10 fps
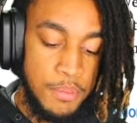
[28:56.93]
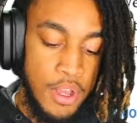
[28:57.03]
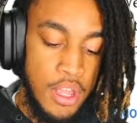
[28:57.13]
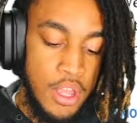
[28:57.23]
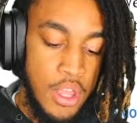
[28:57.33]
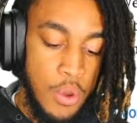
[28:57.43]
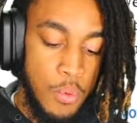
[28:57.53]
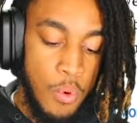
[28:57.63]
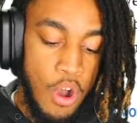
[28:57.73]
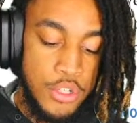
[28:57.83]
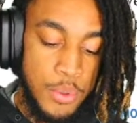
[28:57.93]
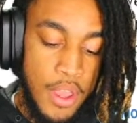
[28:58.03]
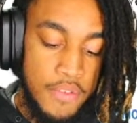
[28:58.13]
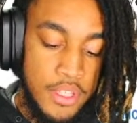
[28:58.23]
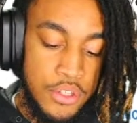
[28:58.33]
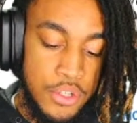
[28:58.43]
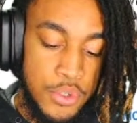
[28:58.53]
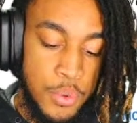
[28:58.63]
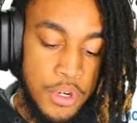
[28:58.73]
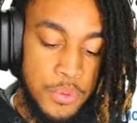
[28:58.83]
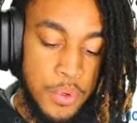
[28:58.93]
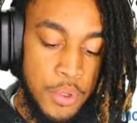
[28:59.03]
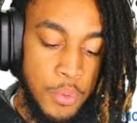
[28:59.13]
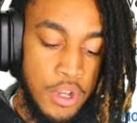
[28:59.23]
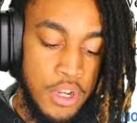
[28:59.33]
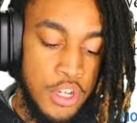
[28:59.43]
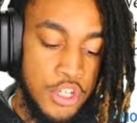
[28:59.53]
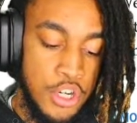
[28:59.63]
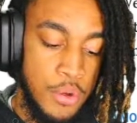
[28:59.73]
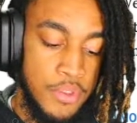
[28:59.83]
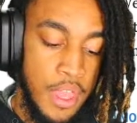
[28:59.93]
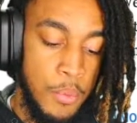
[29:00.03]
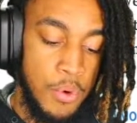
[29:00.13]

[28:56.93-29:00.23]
but we'll also have E3 2021, a show that will